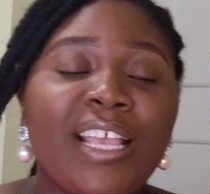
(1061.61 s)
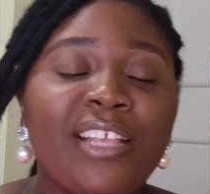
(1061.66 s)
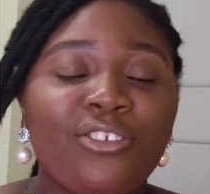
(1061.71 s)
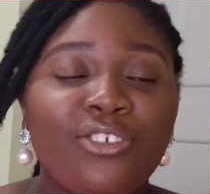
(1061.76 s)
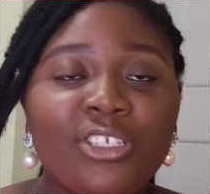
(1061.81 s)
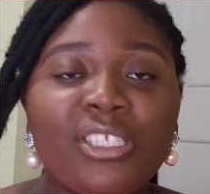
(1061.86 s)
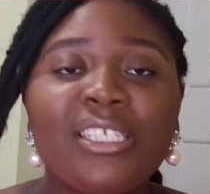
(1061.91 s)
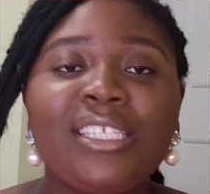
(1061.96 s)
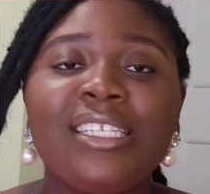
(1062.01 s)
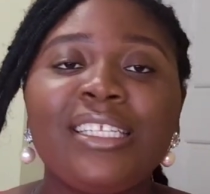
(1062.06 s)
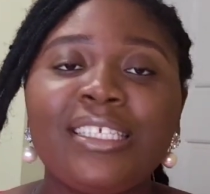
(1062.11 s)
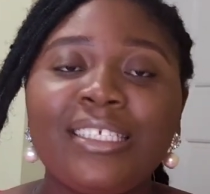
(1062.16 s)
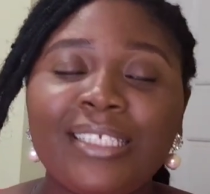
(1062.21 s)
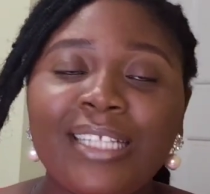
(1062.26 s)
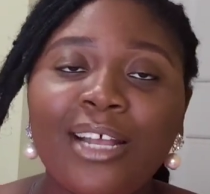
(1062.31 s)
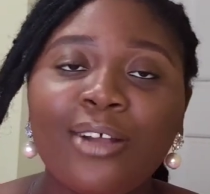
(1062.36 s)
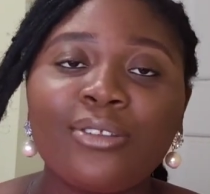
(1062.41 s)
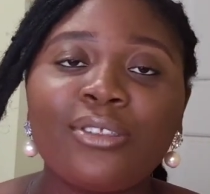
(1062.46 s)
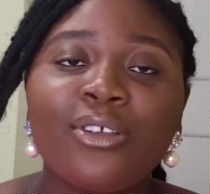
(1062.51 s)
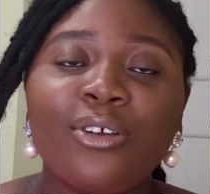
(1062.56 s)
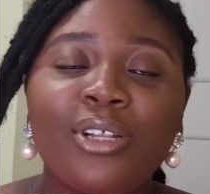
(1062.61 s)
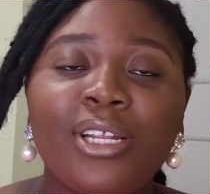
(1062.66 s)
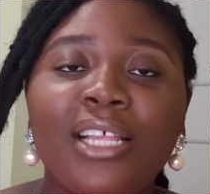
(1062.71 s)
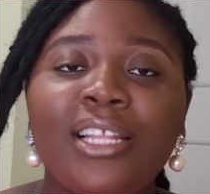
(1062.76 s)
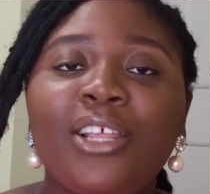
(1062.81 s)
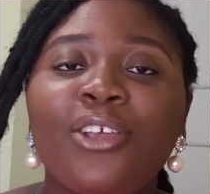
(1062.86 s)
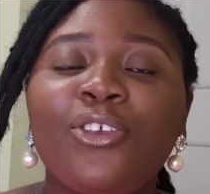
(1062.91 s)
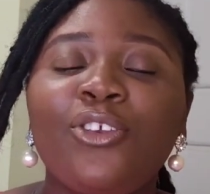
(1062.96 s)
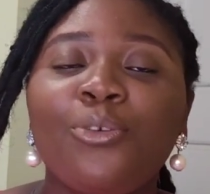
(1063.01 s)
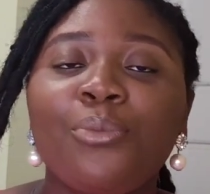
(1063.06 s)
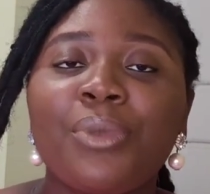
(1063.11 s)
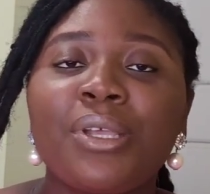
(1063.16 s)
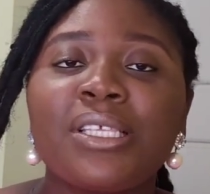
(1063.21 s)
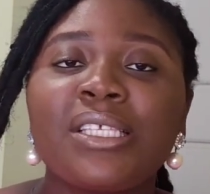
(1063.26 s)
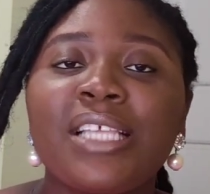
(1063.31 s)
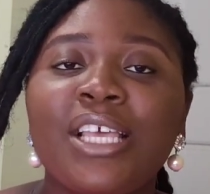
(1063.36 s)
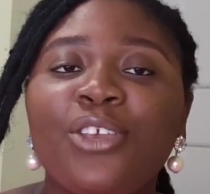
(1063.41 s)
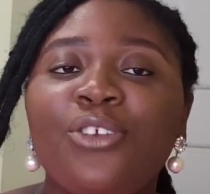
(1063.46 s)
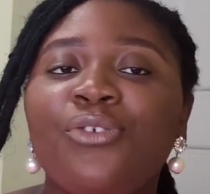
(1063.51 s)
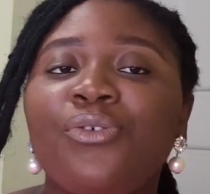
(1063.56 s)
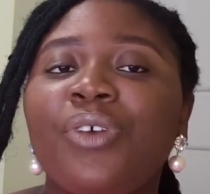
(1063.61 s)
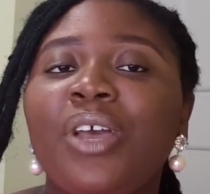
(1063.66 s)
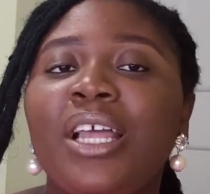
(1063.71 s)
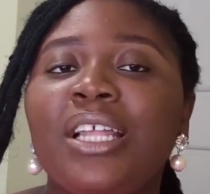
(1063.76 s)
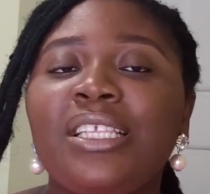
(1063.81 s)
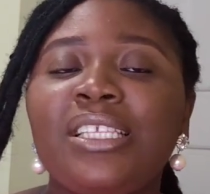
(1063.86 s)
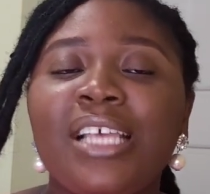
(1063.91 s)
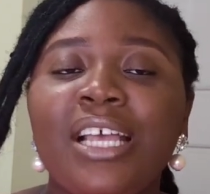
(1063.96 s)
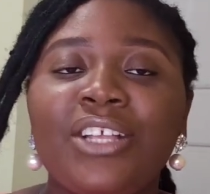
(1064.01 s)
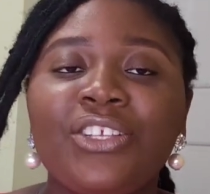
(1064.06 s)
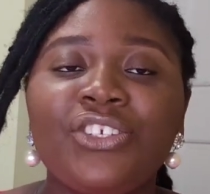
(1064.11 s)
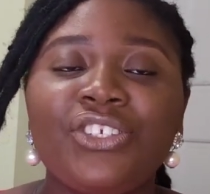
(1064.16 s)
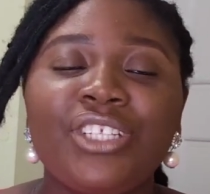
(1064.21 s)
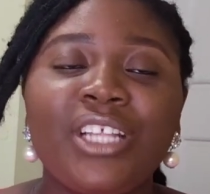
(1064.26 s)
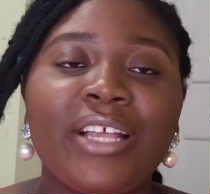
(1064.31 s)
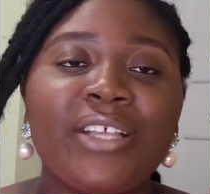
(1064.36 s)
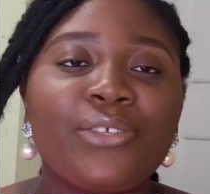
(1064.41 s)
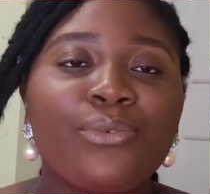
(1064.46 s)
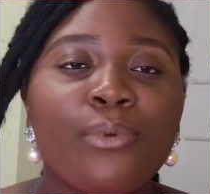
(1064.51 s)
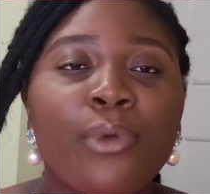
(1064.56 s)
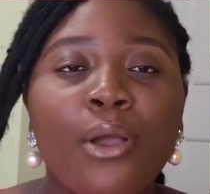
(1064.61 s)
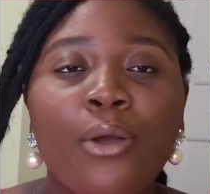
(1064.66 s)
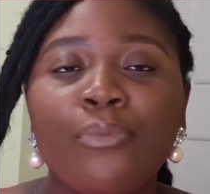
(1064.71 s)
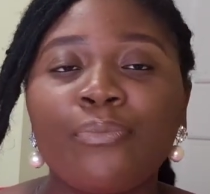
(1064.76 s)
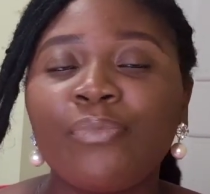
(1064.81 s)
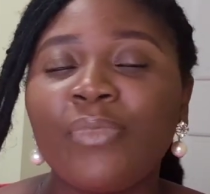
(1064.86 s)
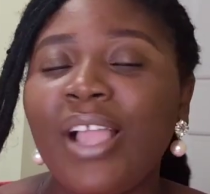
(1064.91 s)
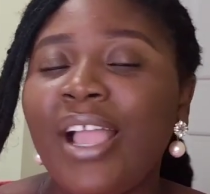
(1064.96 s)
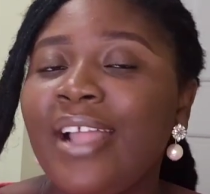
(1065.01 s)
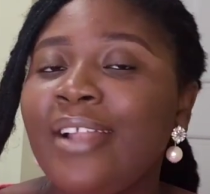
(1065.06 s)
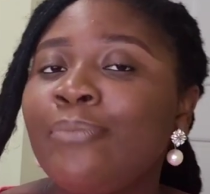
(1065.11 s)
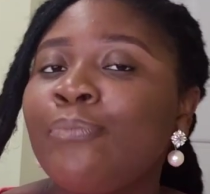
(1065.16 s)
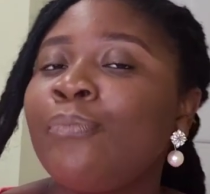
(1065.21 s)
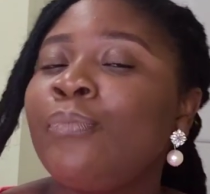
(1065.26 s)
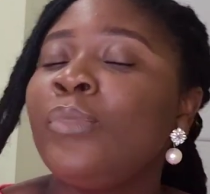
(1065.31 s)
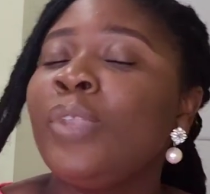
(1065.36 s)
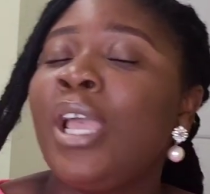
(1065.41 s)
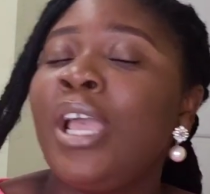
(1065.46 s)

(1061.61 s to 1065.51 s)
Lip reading: Just list out other documents that you've attached as well, and